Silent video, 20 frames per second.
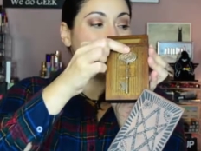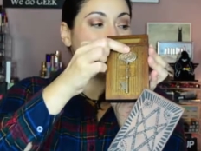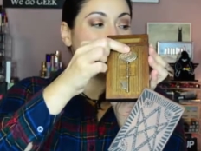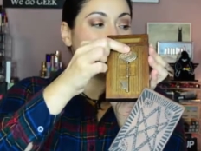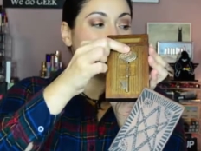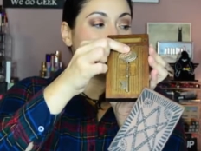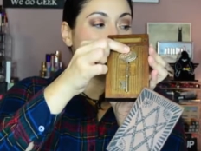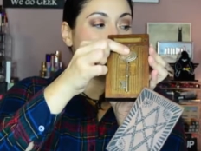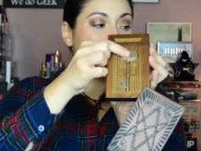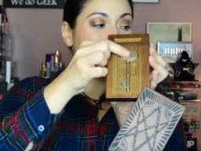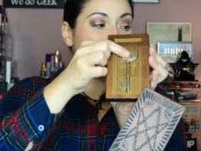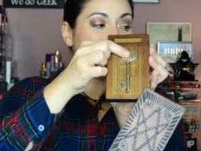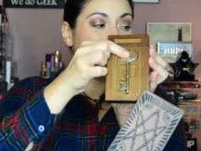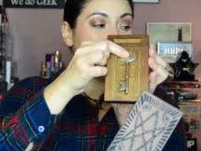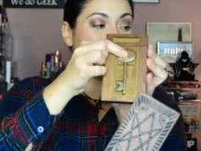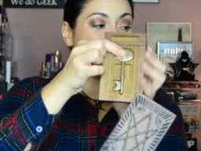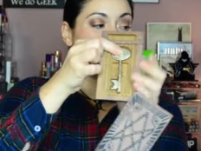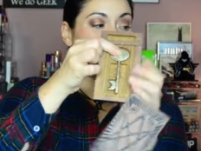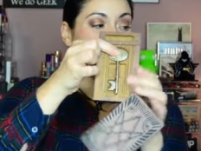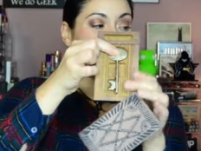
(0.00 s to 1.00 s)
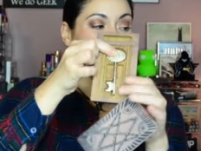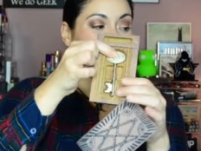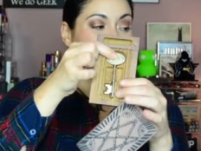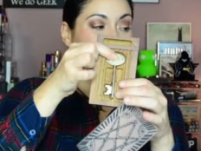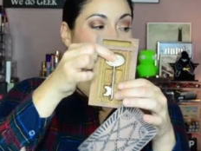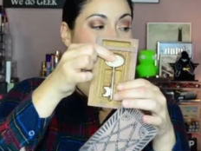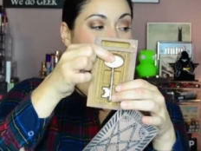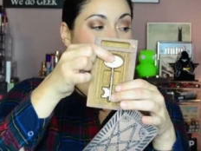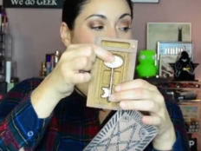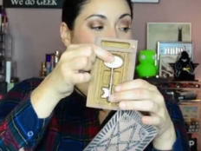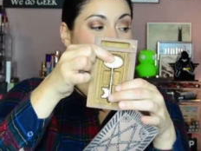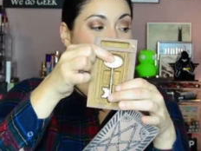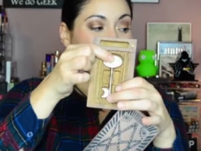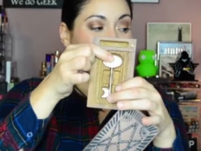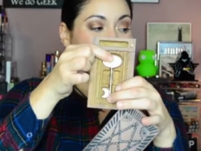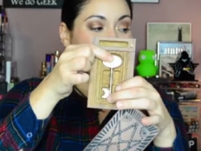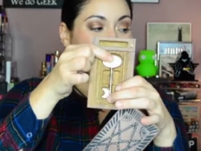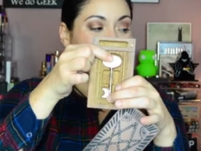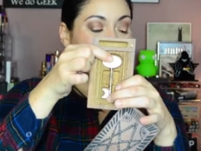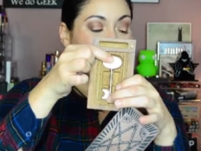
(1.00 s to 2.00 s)
So the pin is a
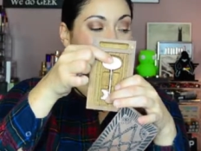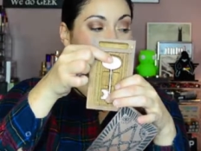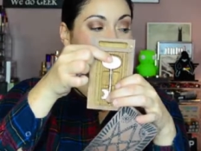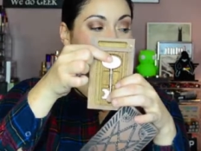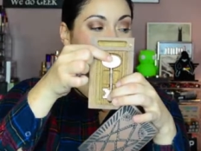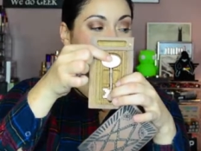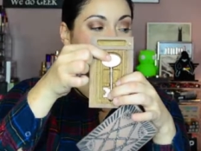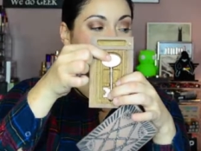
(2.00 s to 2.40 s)
replica of the